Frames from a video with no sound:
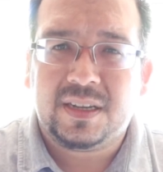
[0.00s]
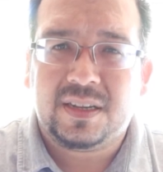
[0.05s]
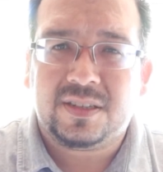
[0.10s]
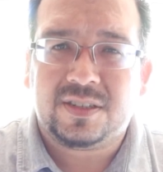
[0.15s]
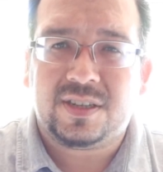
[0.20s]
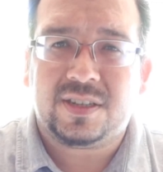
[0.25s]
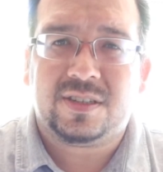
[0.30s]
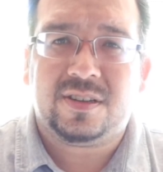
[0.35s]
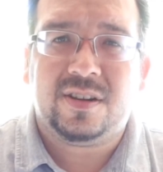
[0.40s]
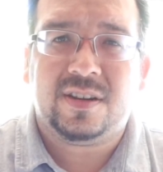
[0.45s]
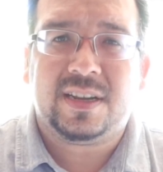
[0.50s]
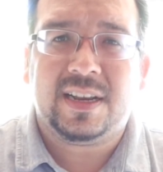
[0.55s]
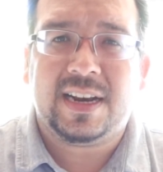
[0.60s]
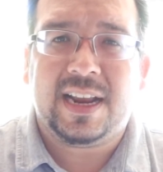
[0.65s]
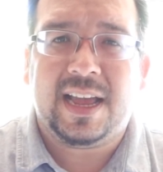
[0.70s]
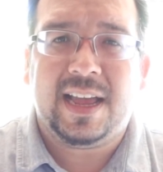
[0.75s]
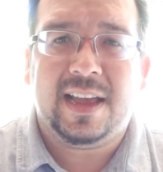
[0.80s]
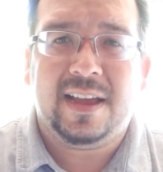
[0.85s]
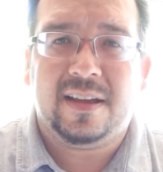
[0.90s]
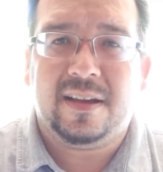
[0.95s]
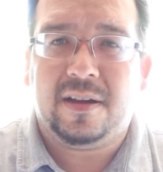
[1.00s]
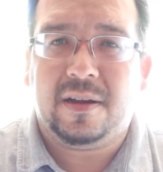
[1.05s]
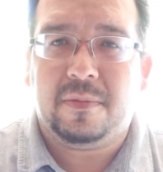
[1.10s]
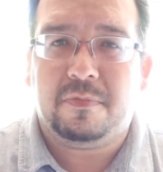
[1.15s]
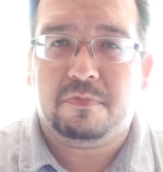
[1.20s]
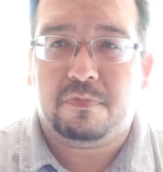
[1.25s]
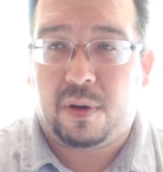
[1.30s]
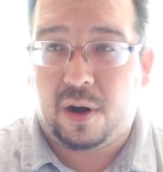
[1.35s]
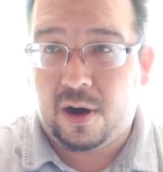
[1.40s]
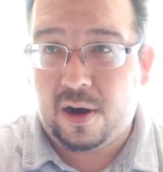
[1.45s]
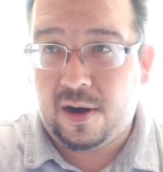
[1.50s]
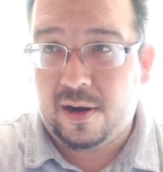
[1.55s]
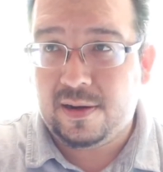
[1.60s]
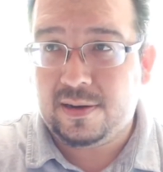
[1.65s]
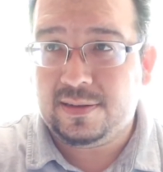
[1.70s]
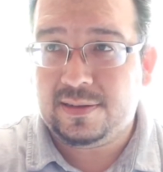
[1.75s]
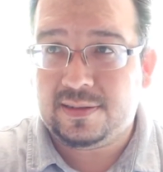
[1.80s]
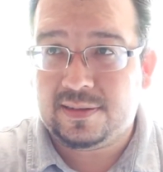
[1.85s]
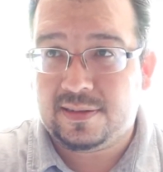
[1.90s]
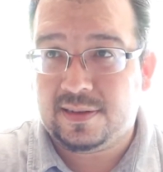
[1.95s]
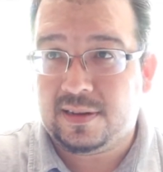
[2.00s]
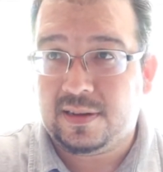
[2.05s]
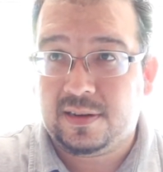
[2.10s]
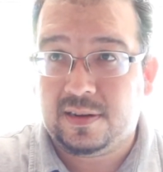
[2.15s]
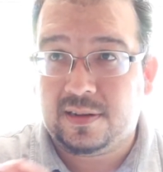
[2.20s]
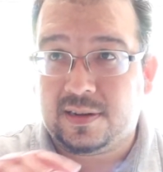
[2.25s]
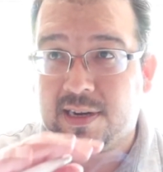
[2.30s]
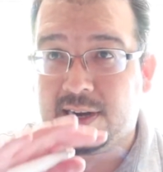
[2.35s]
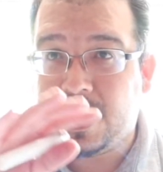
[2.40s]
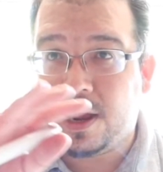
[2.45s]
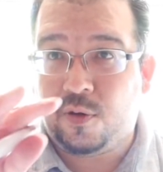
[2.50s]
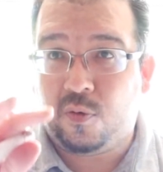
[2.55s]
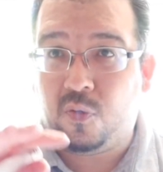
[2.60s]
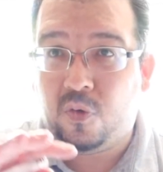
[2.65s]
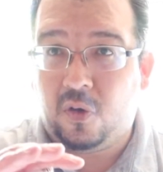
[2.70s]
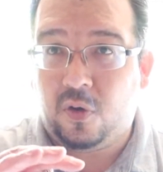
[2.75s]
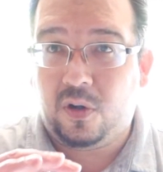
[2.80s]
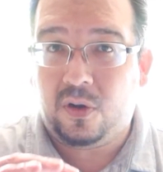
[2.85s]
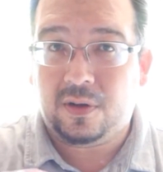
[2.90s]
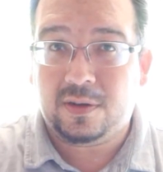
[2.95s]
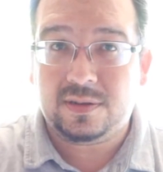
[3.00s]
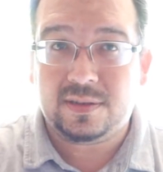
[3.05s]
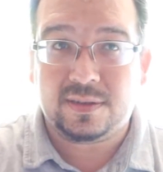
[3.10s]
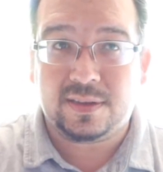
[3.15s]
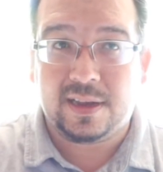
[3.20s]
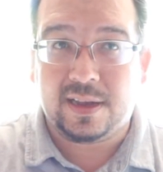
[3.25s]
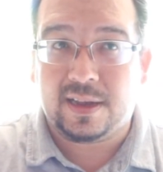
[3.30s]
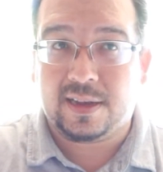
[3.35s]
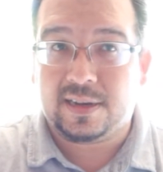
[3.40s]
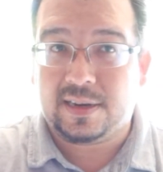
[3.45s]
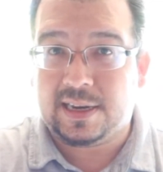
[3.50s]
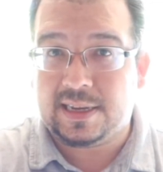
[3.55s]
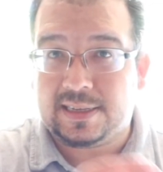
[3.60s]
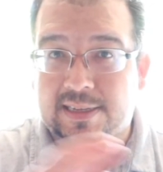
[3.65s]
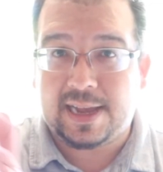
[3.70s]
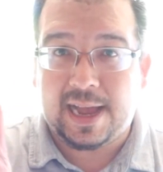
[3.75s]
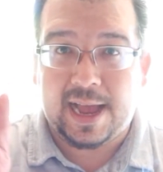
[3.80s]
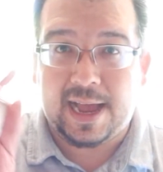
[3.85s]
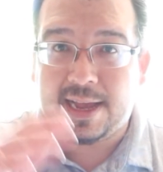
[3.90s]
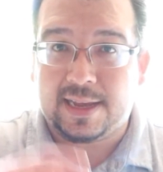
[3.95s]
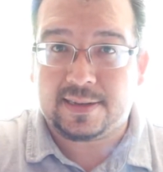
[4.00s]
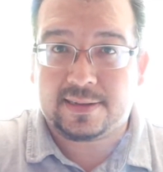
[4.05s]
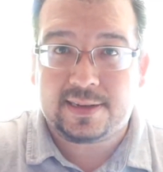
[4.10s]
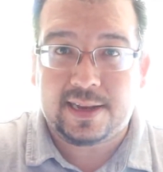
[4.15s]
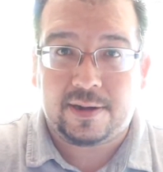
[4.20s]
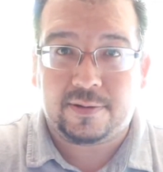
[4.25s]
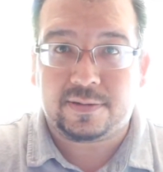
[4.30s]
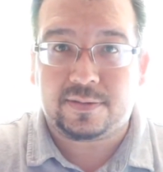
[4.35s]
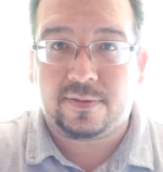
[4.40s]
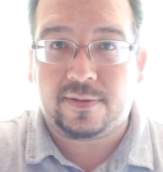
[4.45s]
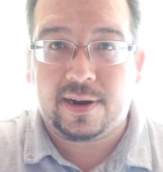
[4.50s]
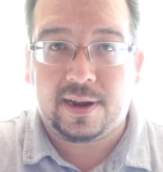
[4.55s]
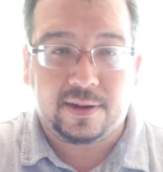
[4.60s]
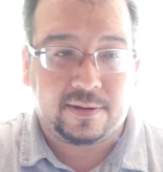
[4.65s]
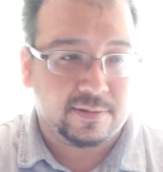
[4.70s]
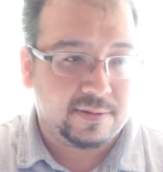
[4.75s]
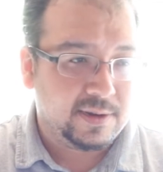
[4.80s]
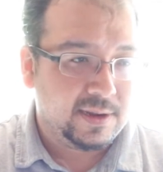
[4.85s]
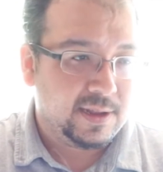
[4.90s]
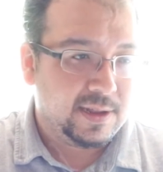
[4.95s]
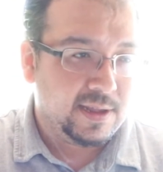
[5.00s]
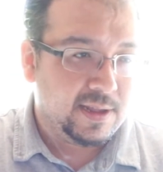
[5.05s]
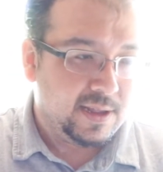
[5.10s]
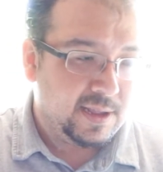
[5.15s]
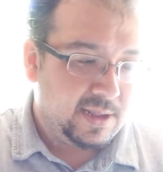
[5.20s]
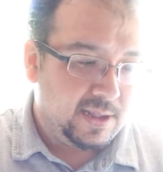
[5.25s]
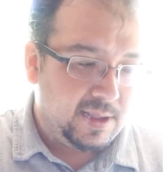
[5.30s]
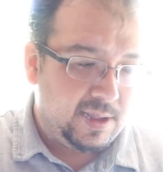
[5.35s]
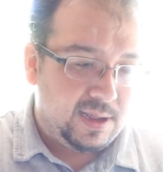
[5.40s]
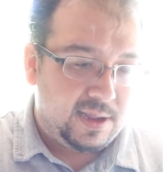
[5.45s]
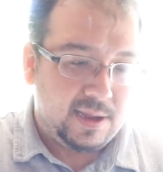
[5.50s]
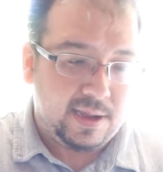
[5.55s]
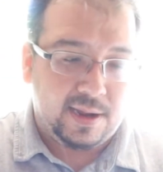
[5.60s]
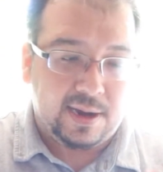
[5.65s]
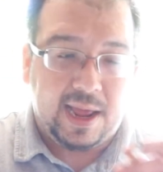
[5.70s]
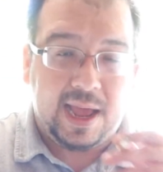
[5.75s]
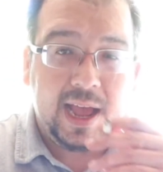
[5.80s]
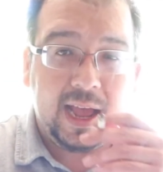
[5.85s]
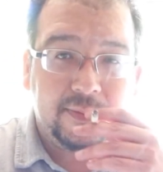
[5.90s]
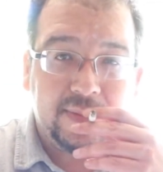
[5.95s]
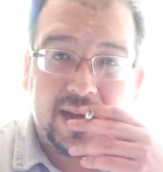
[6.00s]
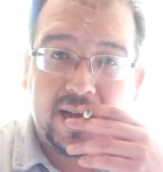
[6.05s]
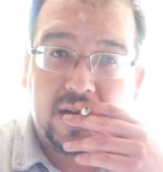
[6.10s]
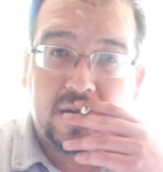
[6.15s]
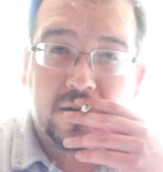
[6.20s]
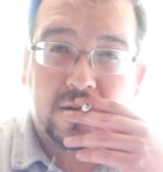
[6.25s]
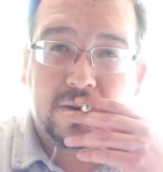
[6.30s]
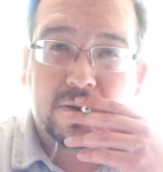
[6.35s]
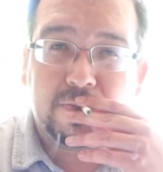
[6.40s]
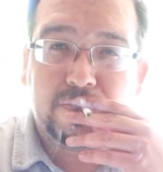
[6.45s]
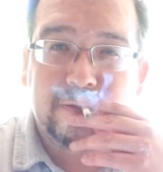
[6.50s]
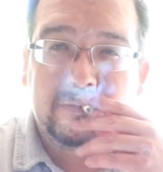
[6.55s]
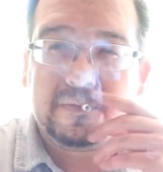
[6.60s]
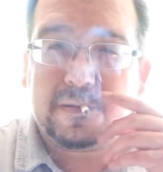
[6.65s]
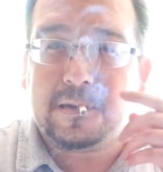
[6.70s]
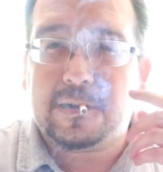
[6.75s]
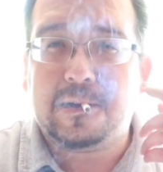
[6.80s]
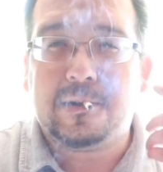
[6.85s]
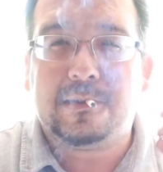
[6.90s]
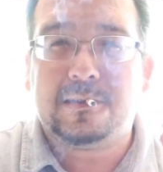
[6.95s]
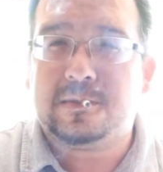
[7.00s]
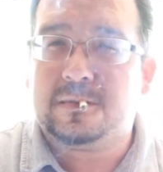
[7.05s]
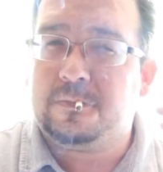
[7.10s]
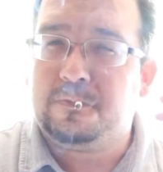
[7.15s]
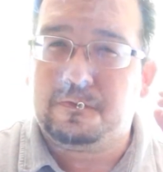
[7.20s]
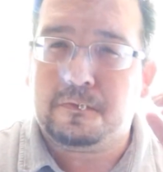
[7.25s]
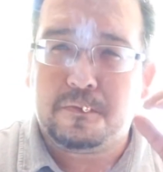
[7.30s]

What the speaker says: Just looking at bars, looking at walls, and these guys that was around. And I had my eye open because